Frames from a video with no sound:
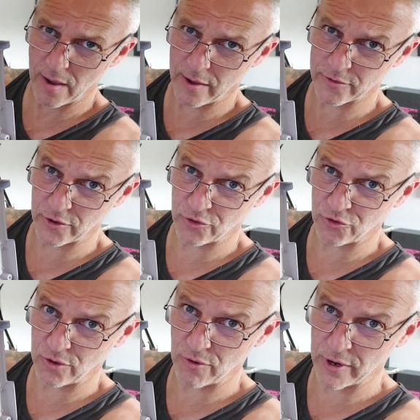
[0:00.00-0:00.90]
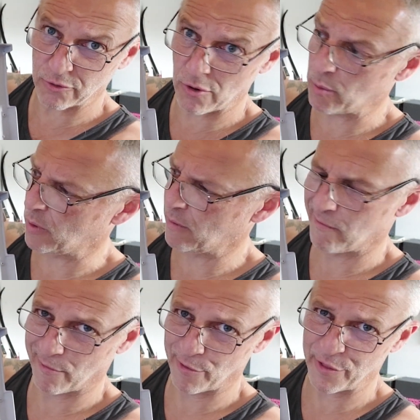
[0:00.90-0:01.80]
SHG Retro,
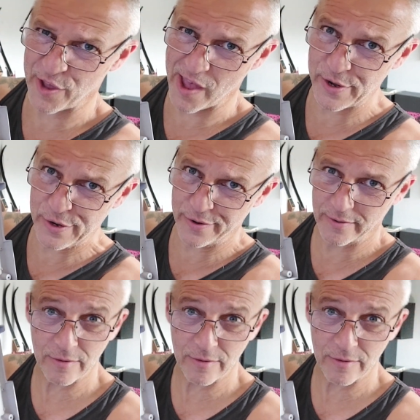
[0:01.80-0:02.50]
or the end,